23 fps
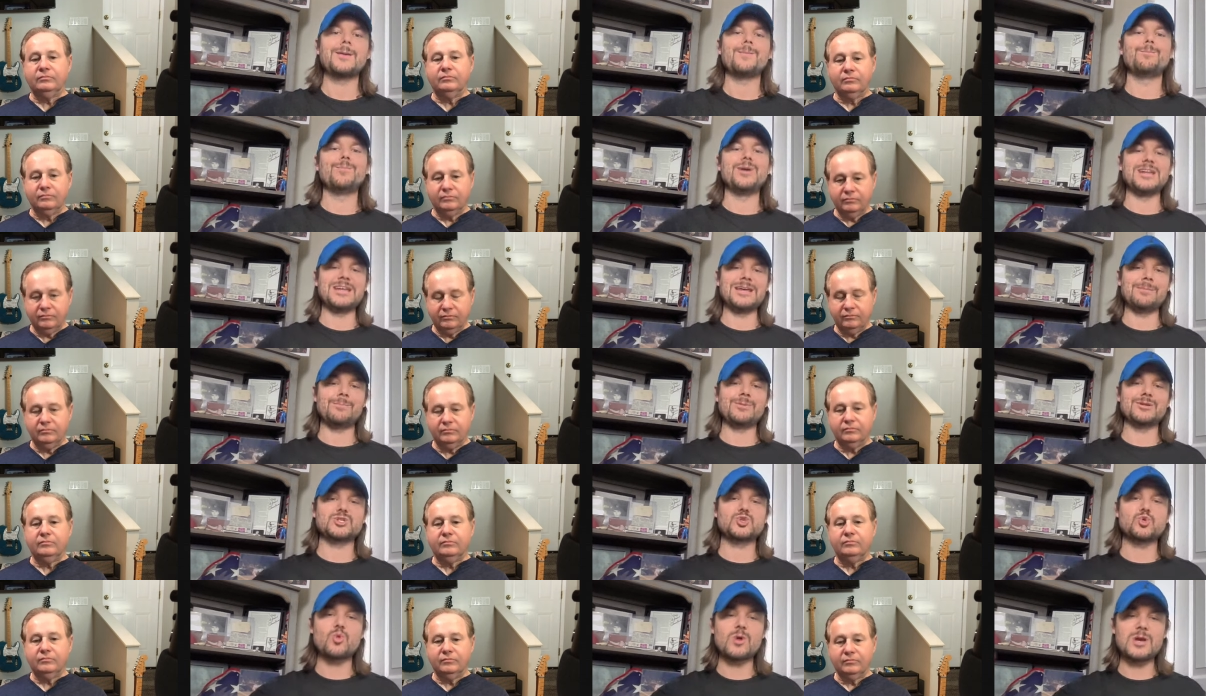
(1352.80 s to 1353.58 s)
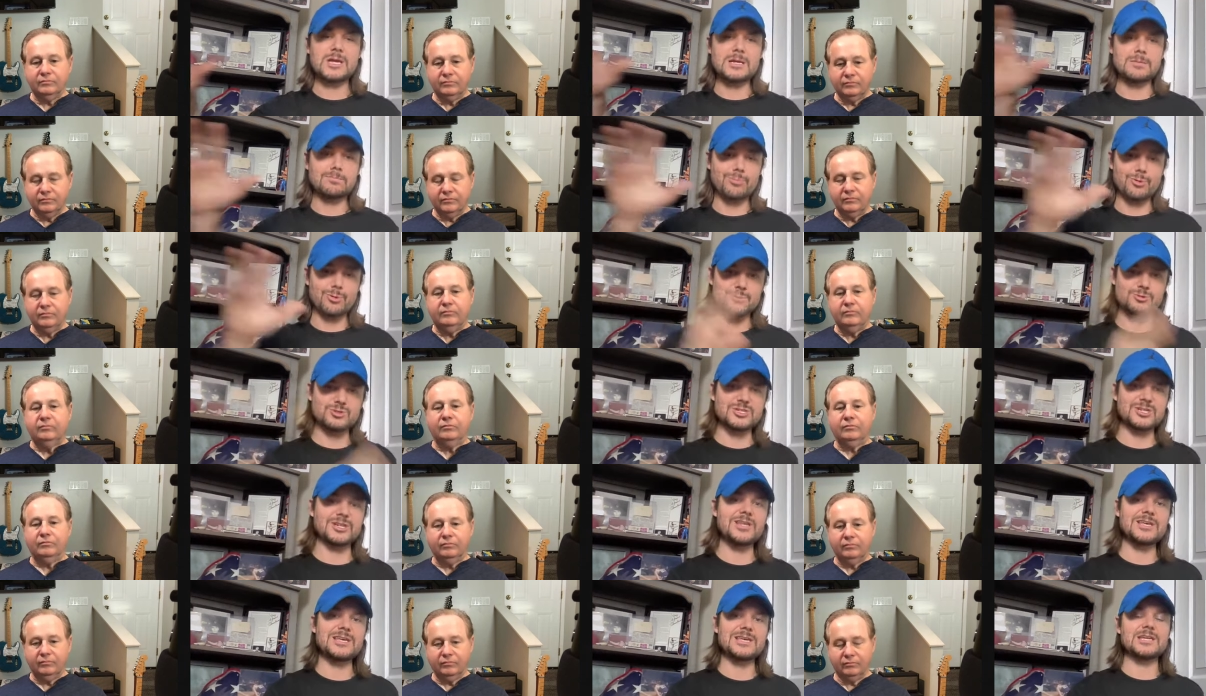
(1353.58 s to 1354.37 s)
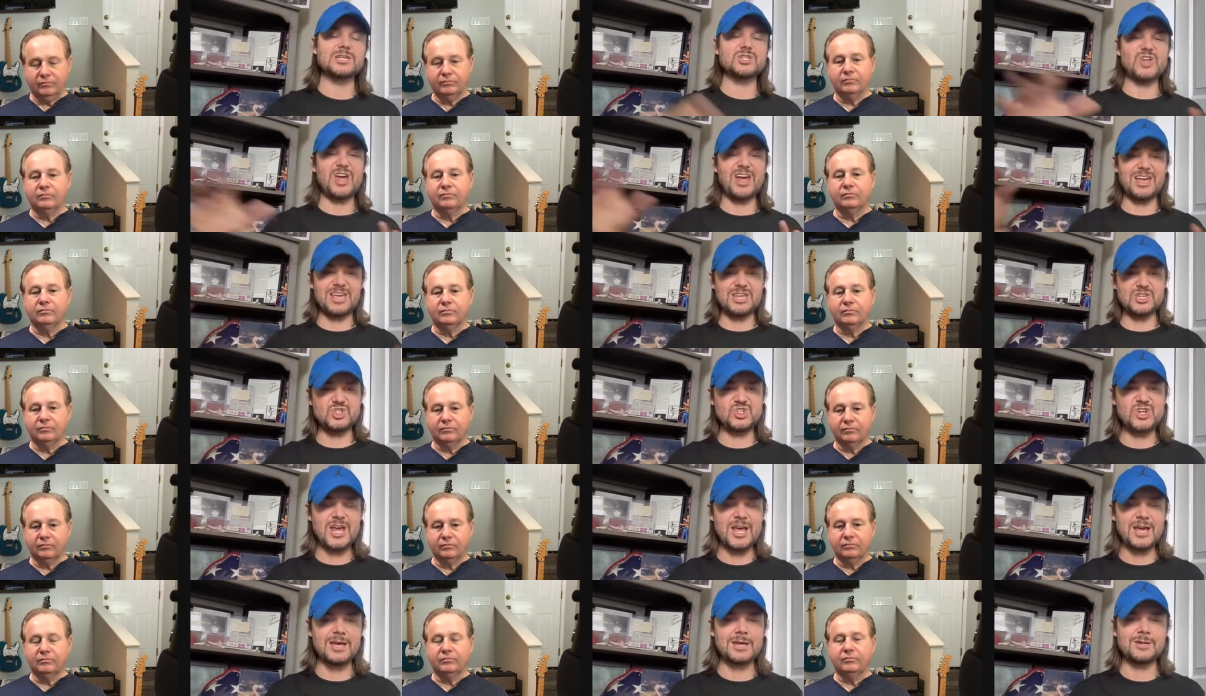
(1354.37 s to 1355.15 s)
Speaker 1: But in between Bruce Lee and Jackie
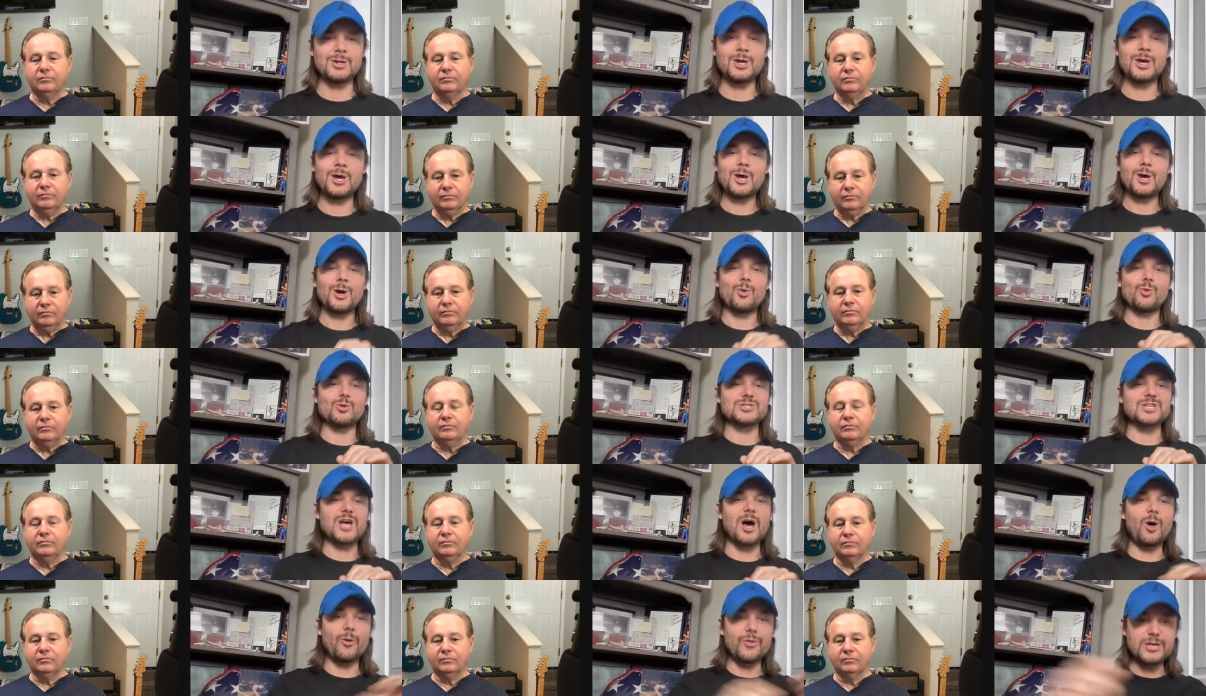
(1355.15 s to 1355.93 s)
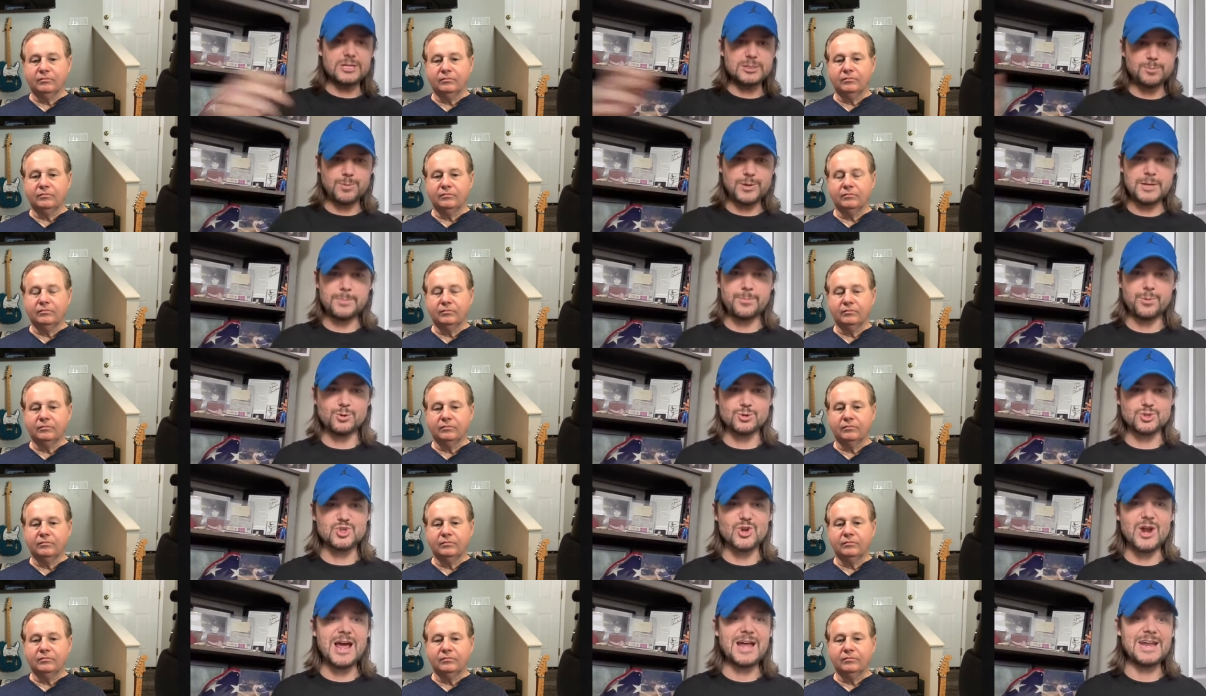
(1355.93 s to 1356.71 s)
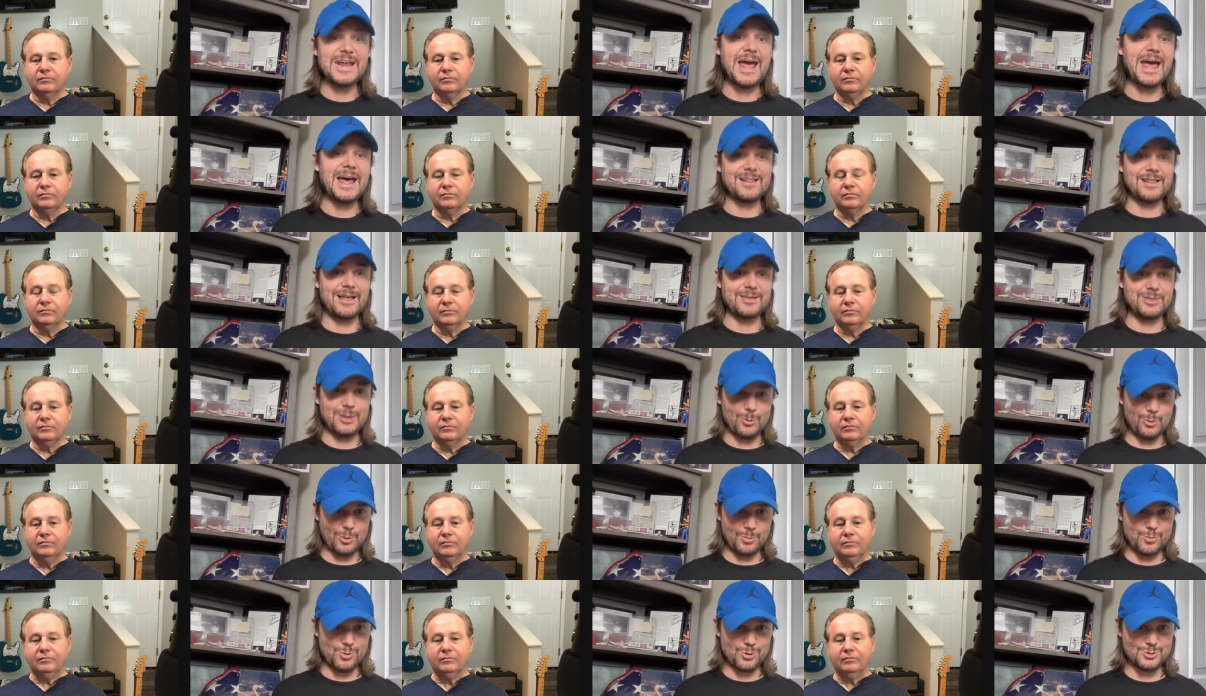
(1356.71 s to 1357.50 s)
Chan was all these people trying to act like they
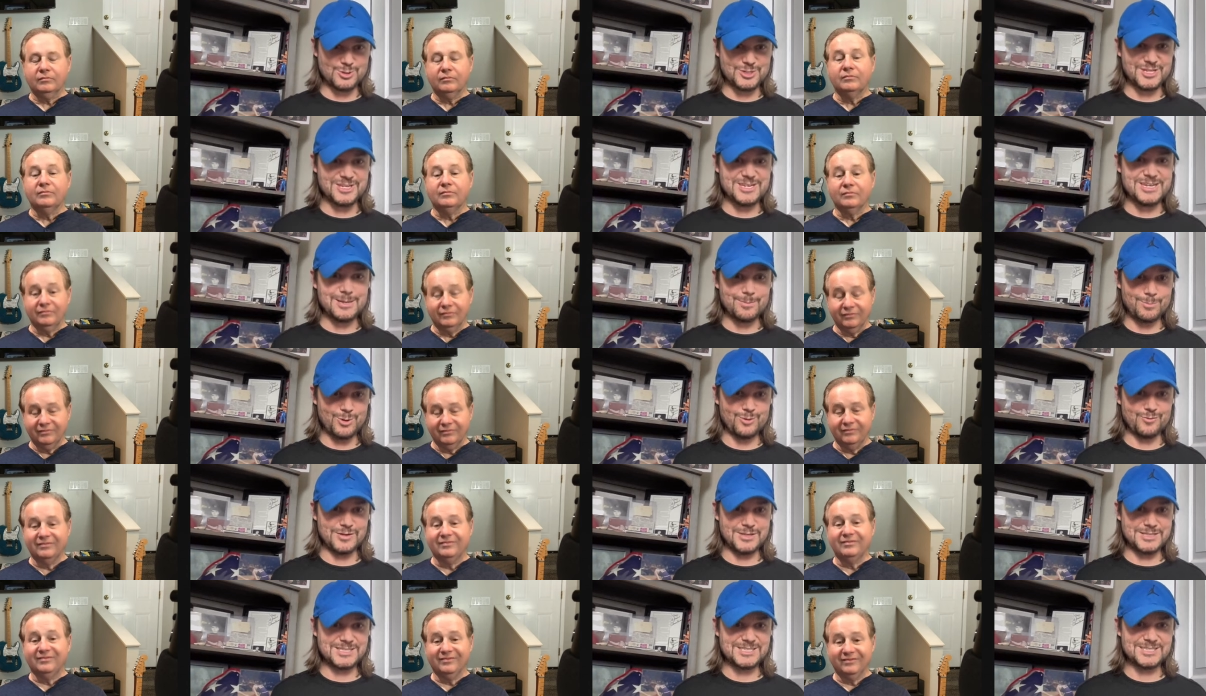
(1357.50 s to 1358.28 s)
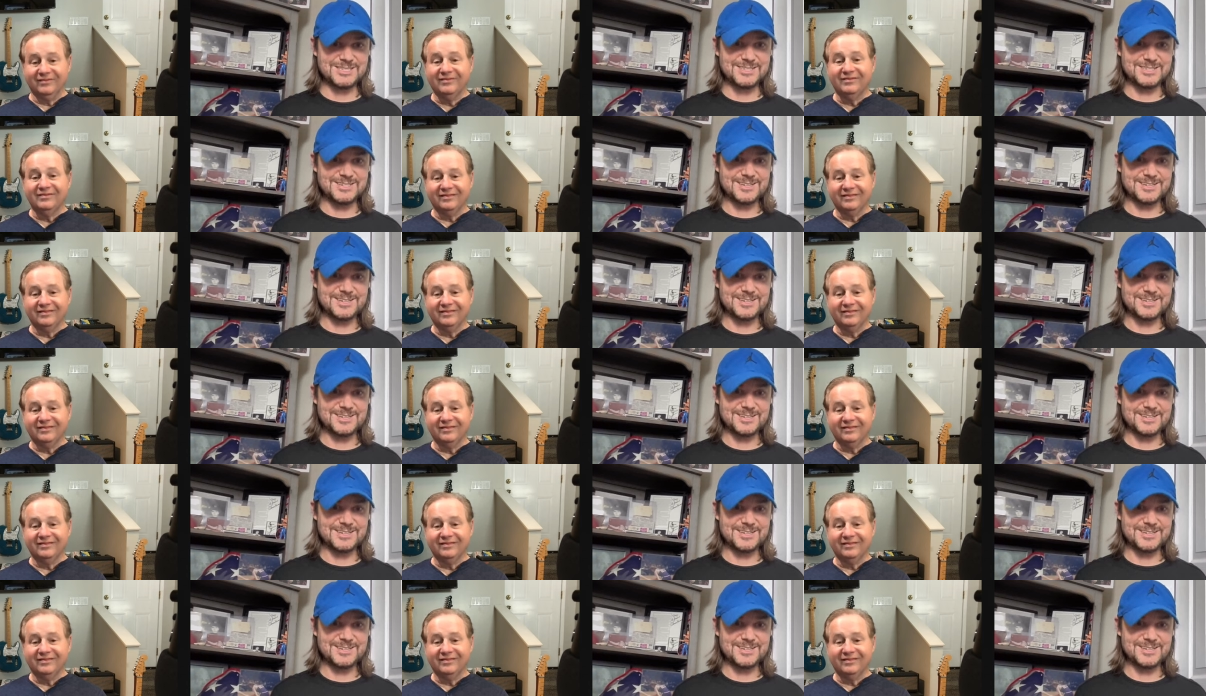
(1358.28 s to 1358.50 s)
were Bruce Lee in movies.